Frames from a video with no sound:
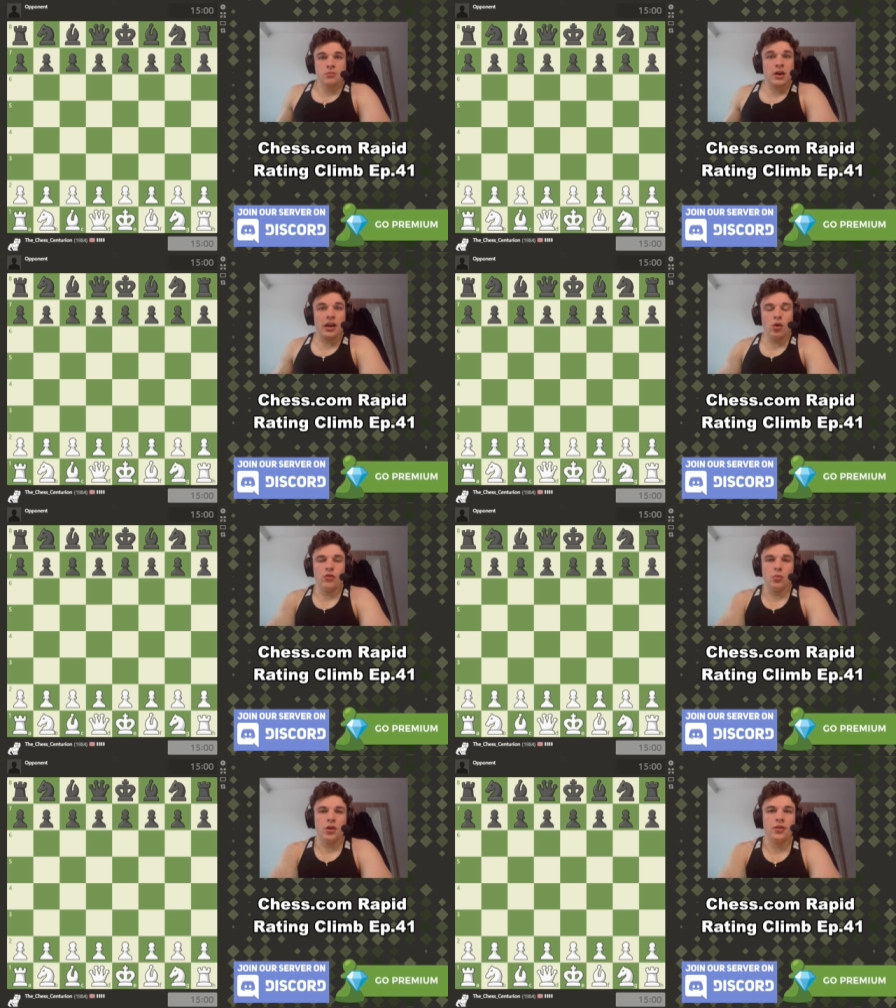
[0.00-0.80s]
Hello
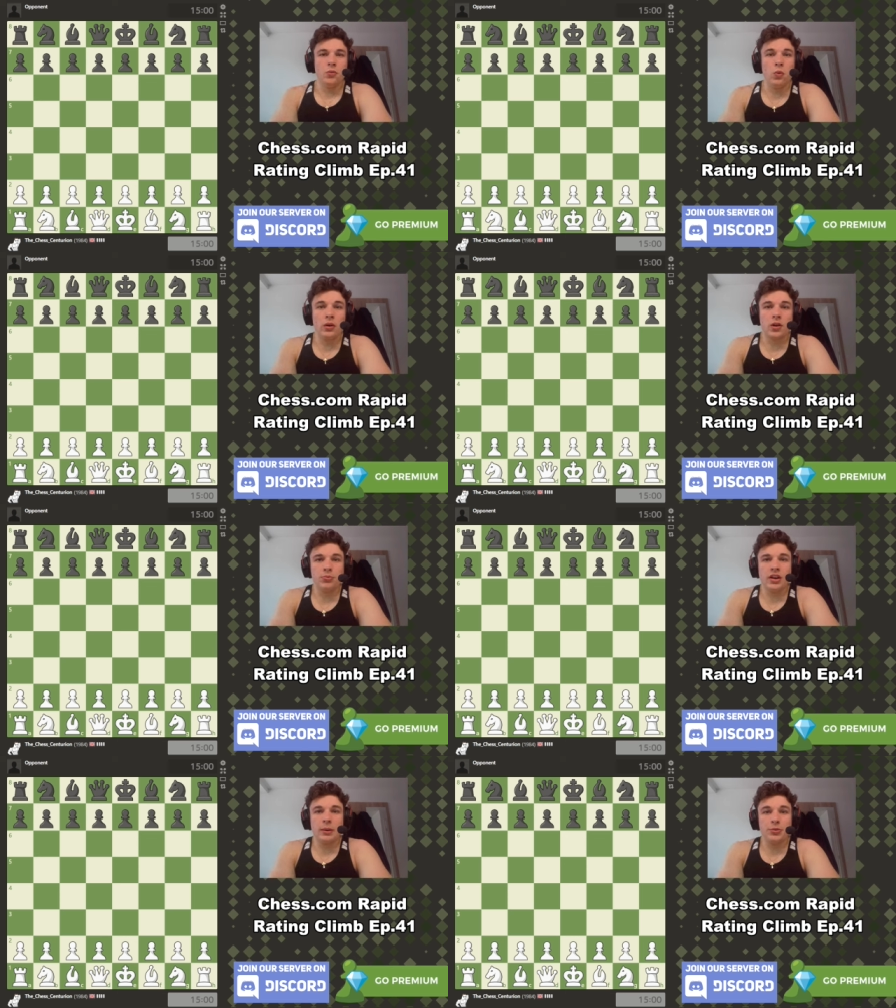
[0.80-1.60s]
everyone and welcome
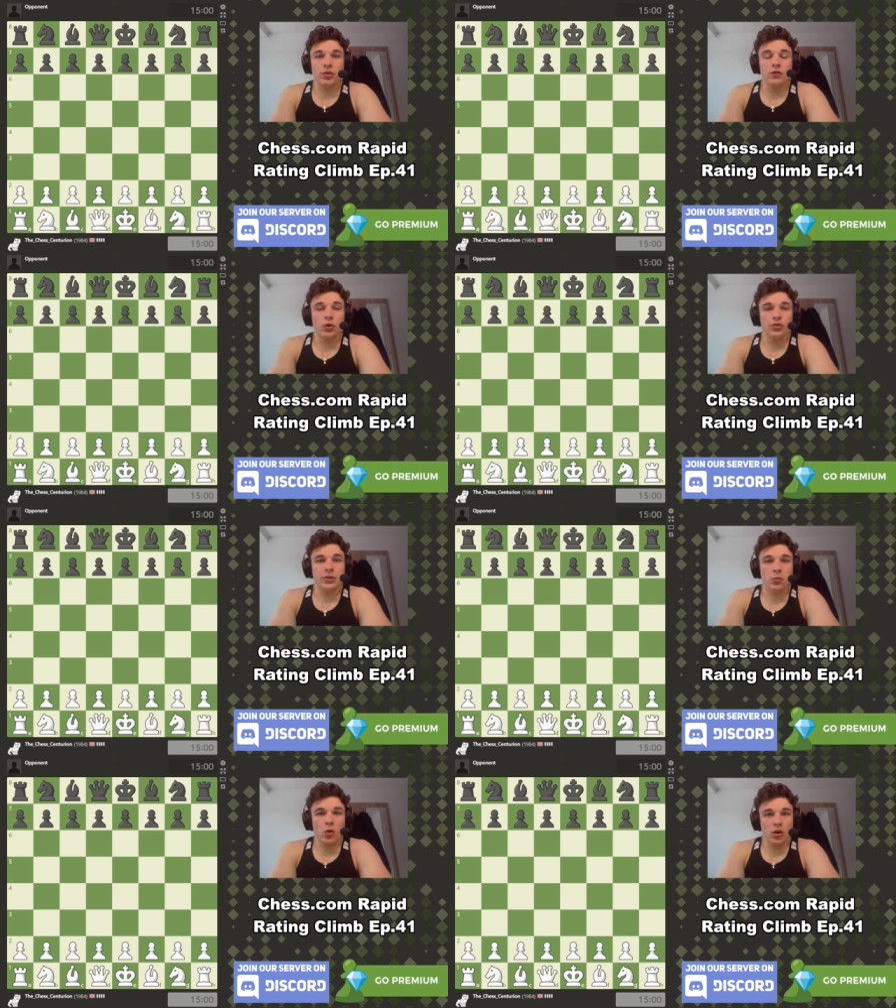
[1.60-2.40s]
to episode
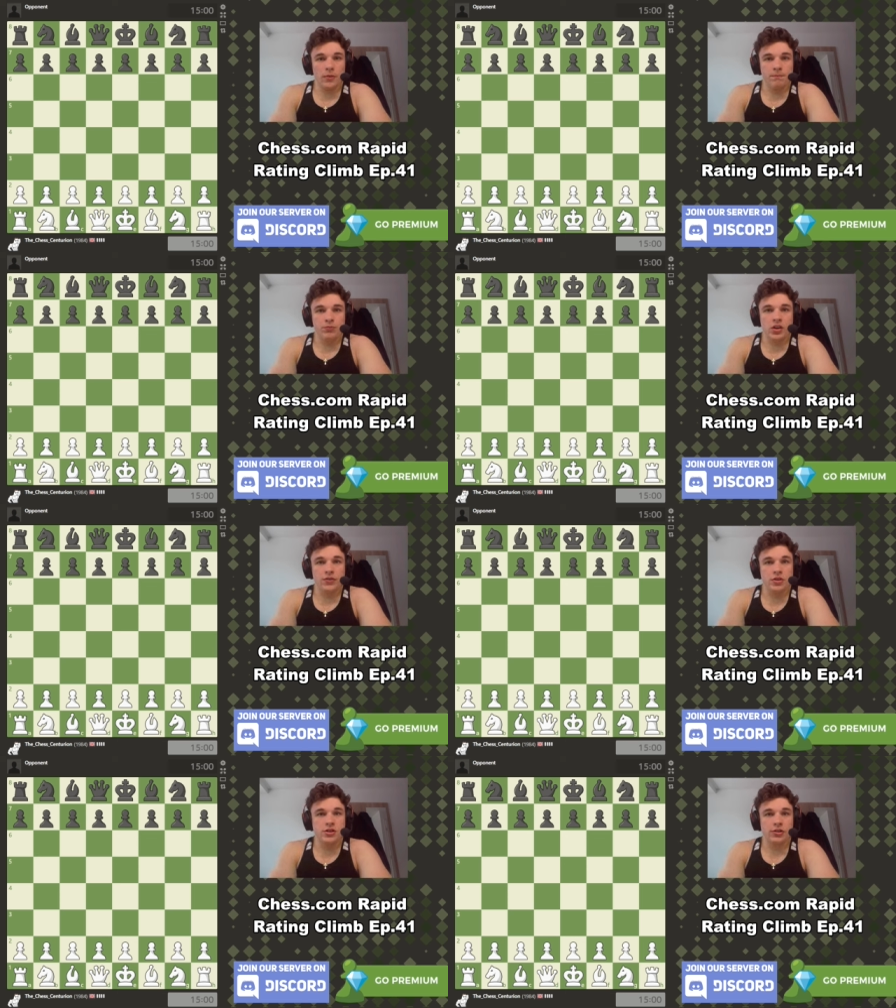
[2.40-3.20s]
forty-one of
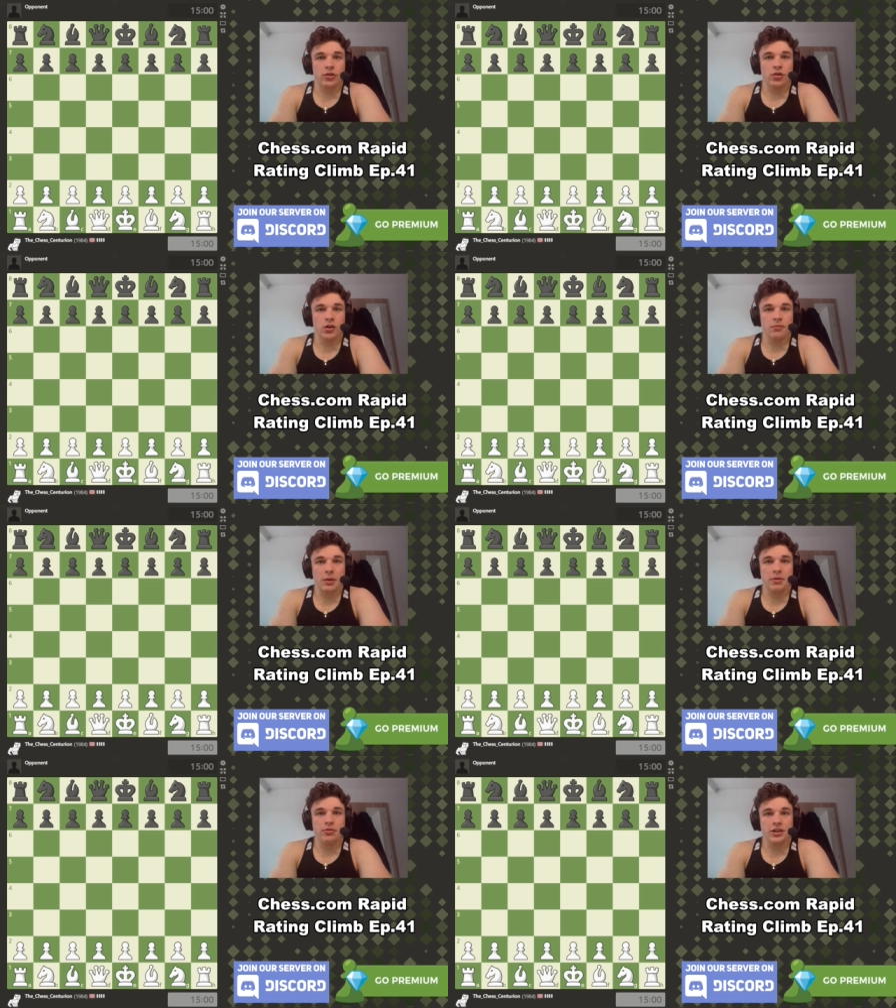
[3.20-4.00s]
the Chess dot com
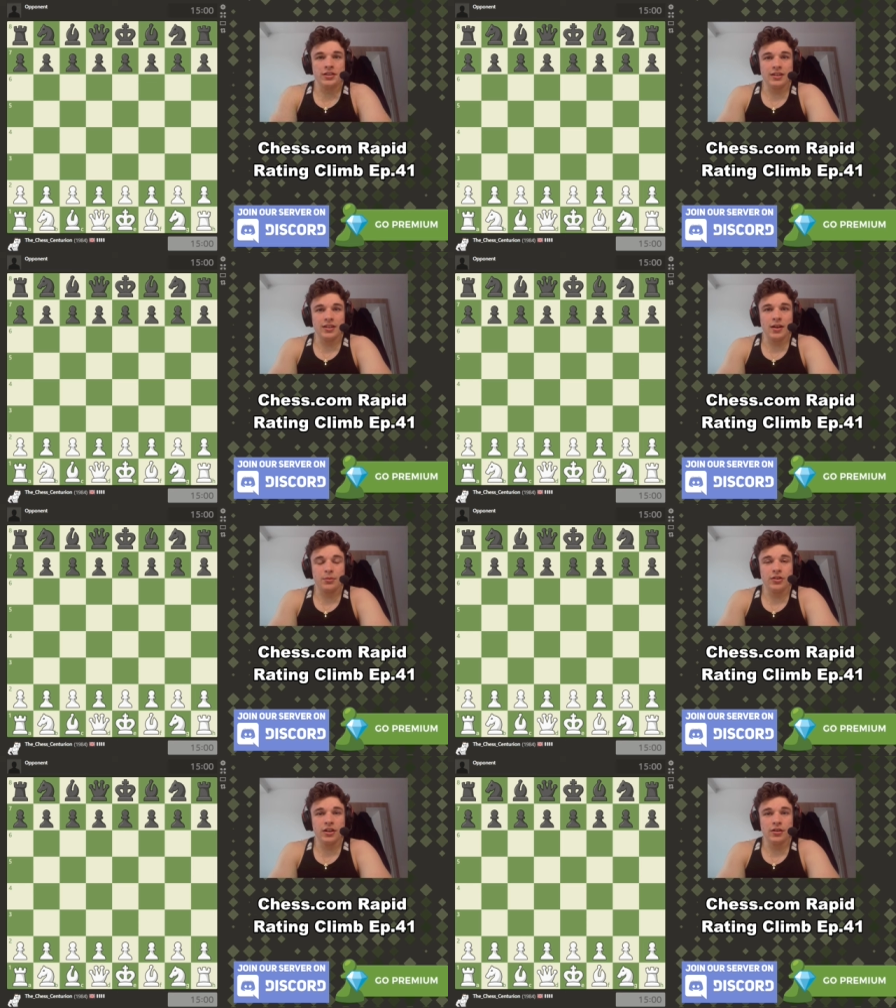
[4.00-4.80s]
Rapid Rating Climb
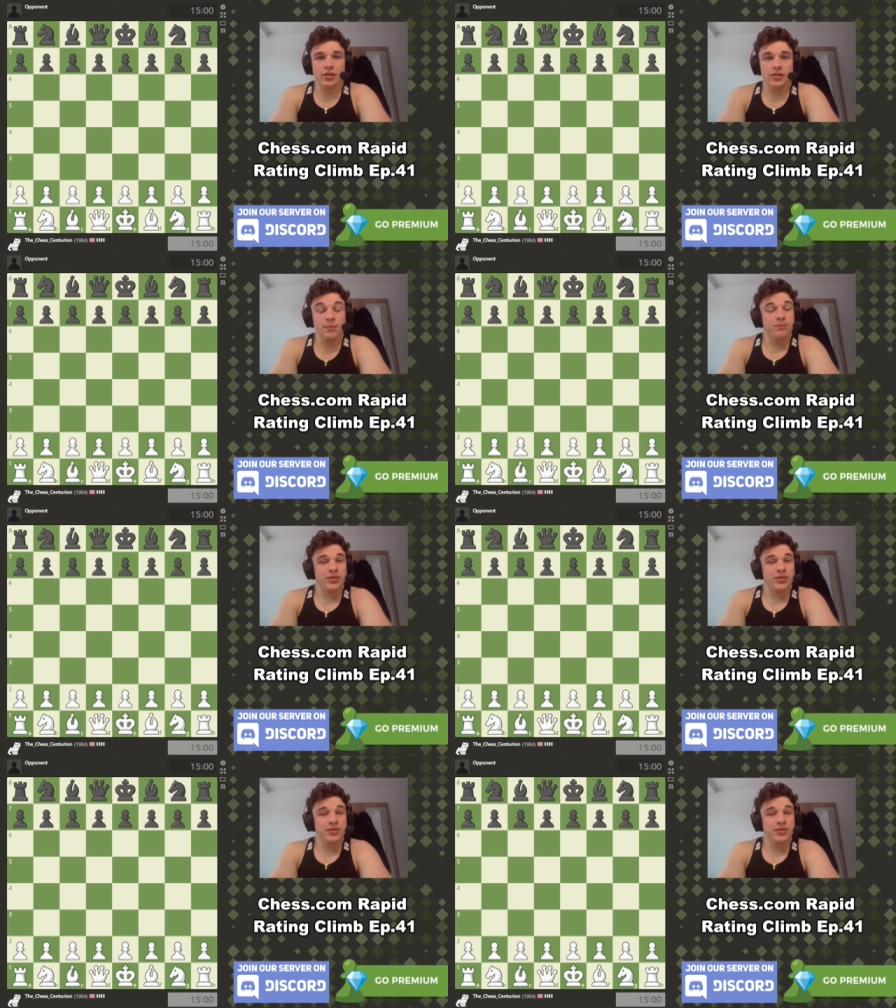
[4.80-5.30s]
series.